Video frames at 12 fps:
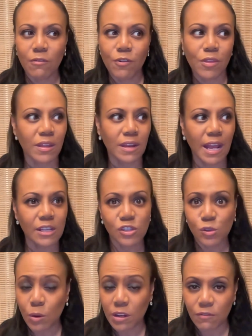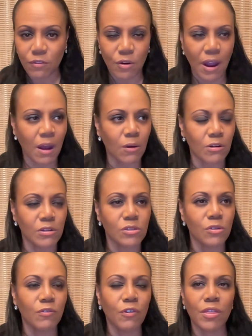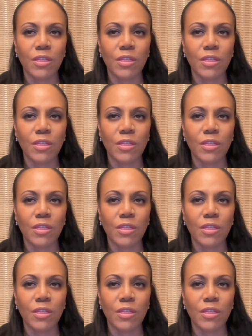for the next 24 hours or for